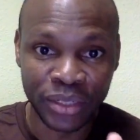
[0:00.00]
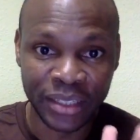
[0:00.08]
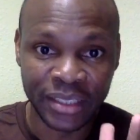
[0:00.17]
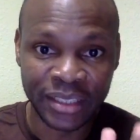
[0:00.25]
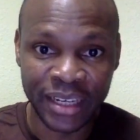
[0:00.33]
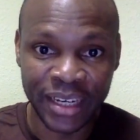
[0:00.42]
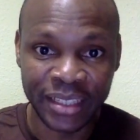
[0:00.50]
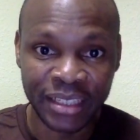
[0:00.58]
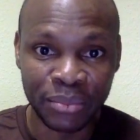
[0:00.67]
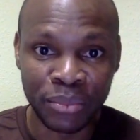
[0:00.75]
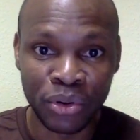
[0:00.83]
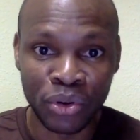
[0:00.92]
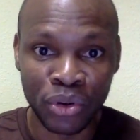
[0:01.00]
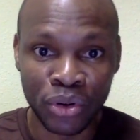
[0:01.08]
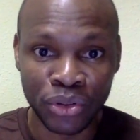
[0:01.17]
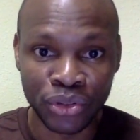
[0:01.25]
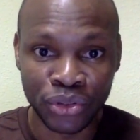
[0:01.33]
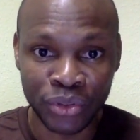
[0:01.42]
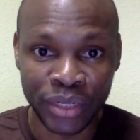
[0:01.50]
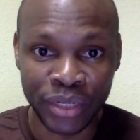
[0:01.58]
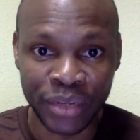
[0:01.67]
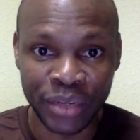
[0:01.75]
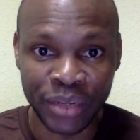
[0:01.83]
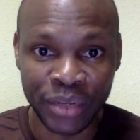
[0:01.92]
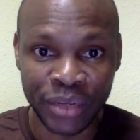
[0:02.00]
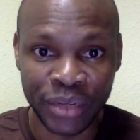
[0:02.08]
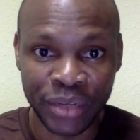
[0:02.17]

intangible cultural heritage.